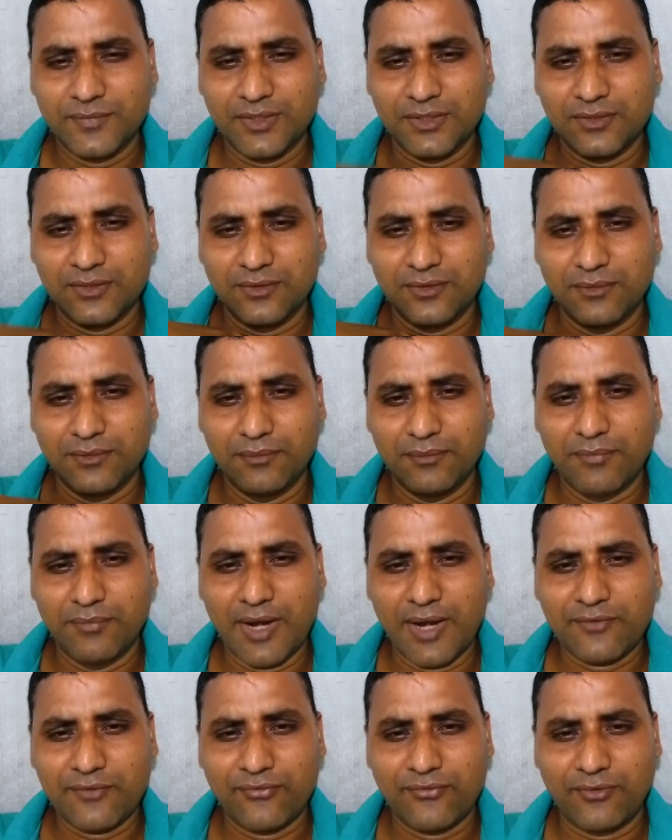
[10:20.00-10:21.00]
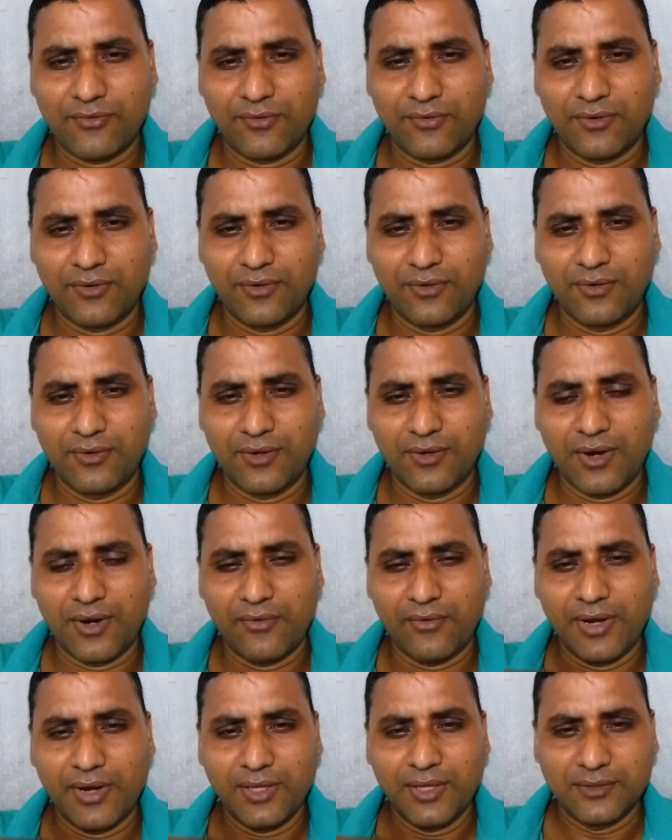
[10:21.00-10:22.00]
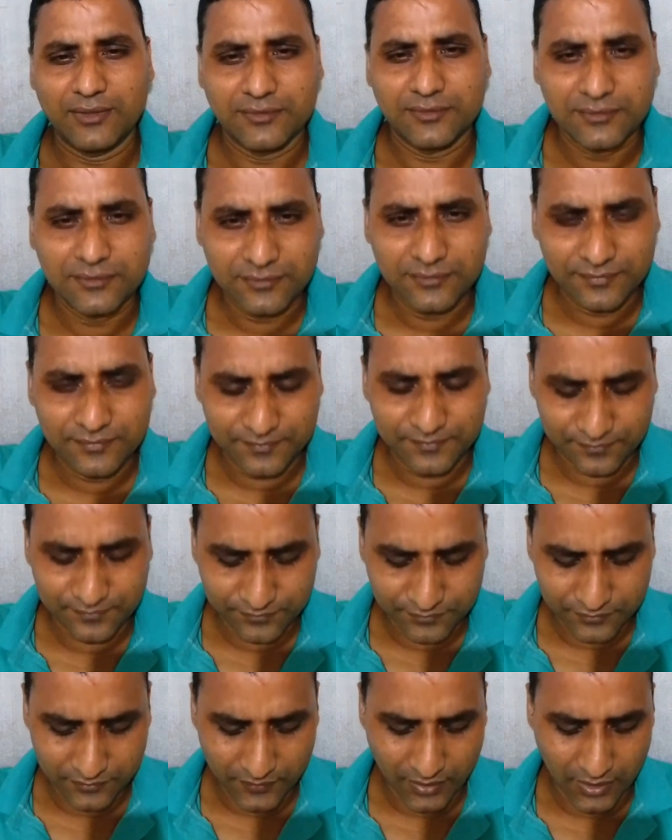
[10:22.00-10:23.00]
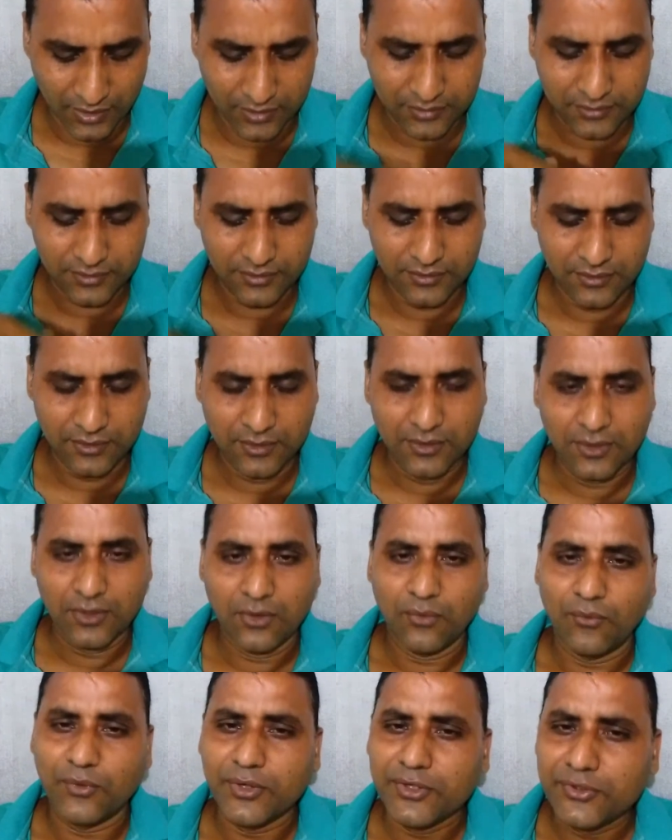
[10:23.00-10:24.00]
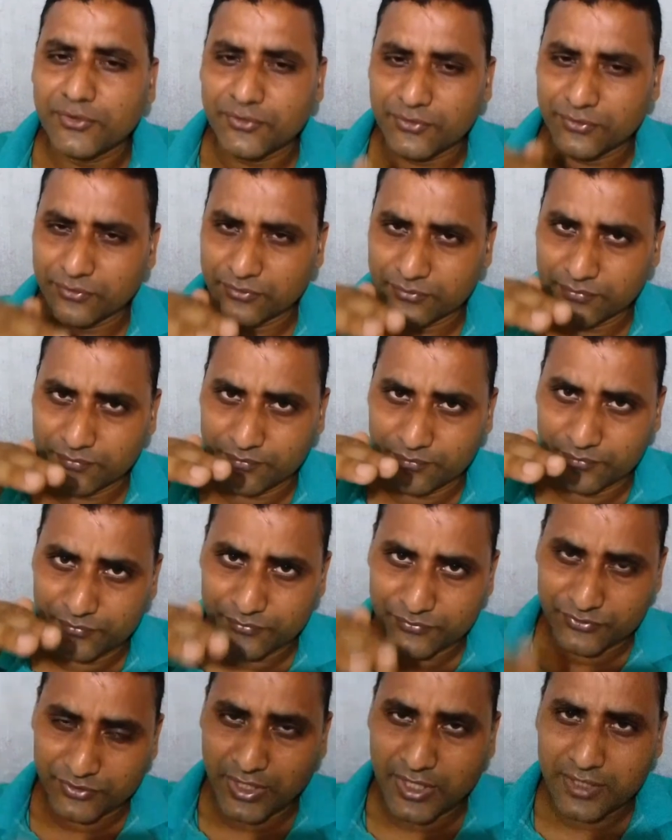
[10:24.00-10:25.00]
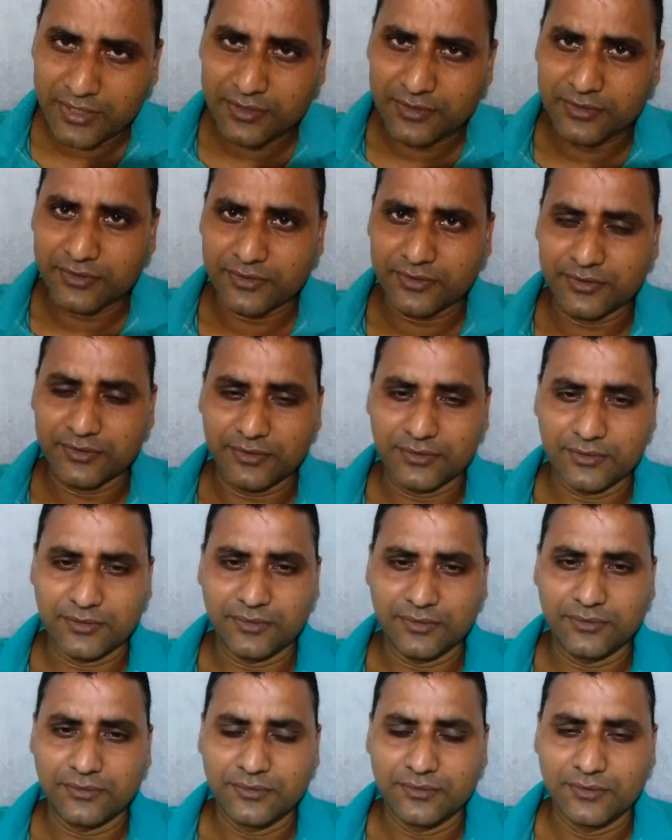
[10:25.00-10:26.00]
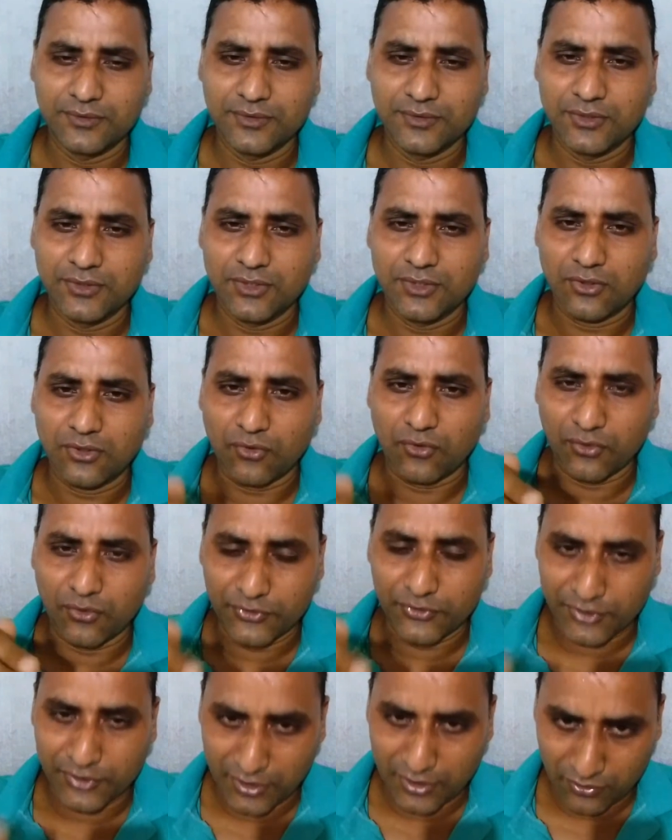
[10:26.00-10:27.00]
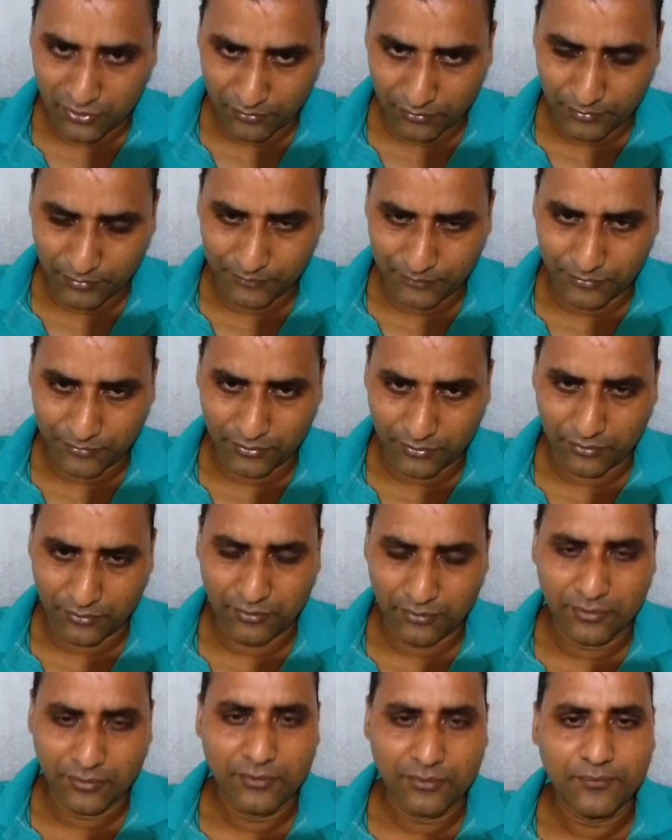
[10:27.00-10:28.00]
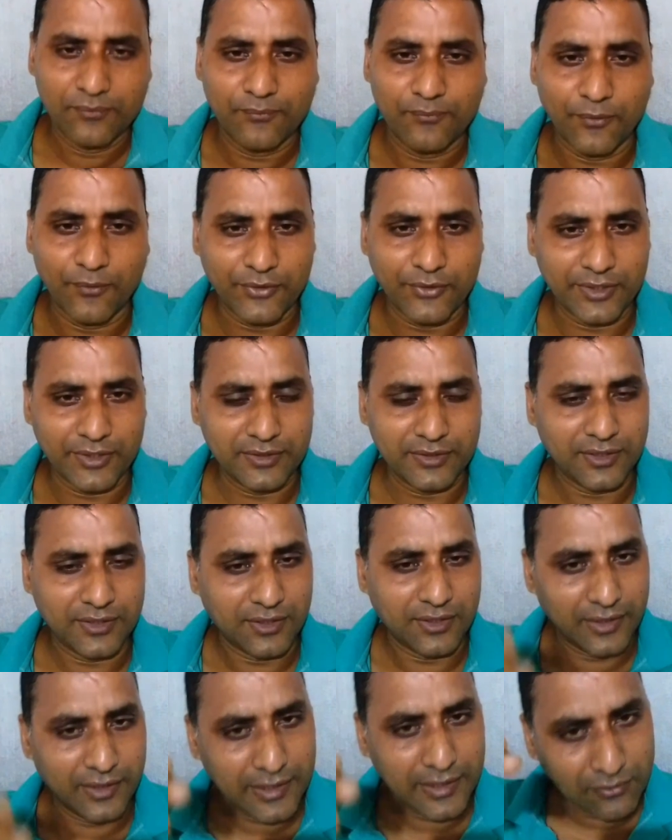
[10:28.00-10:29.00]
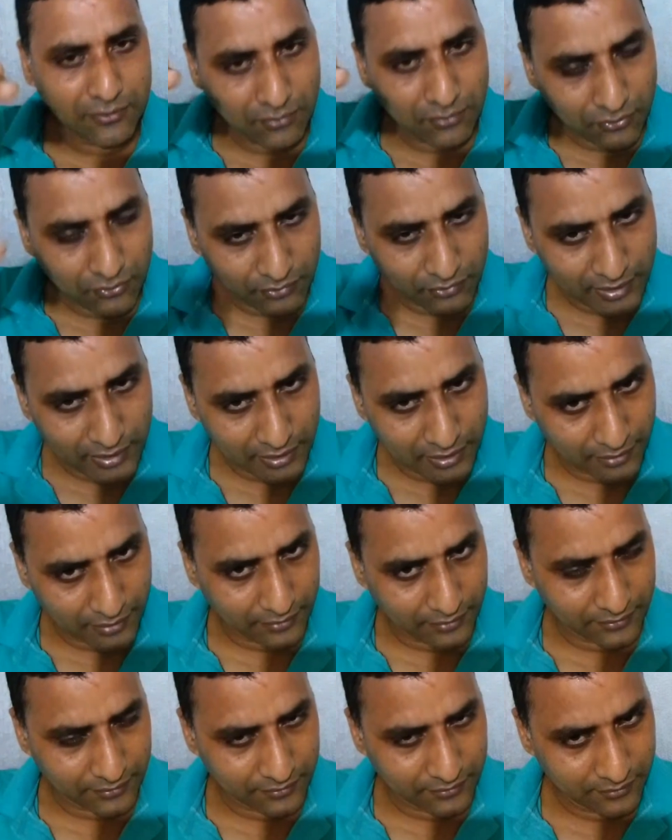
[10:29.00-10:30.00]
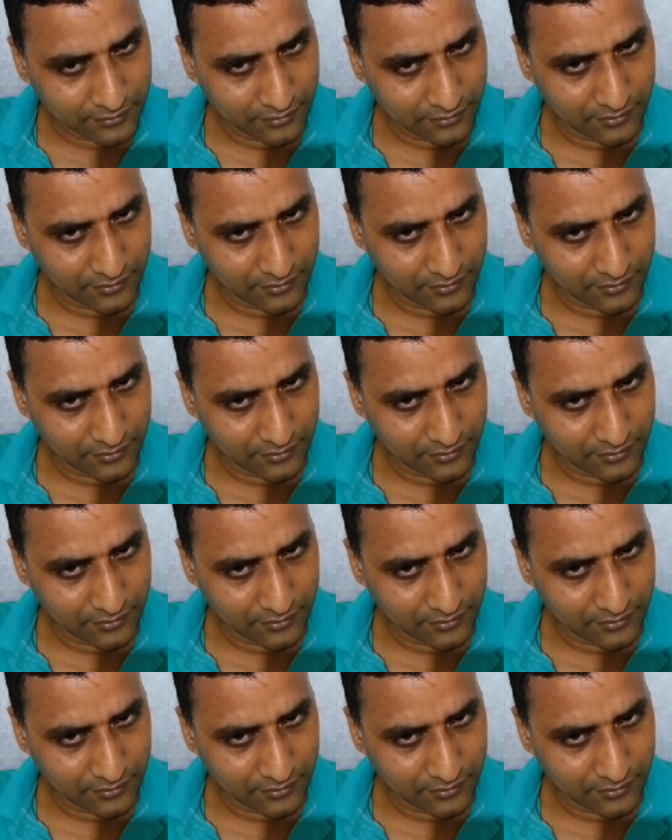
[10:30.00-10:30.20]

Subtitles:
be bad for our health. Yes, we need to check the container before putting the clean water in it.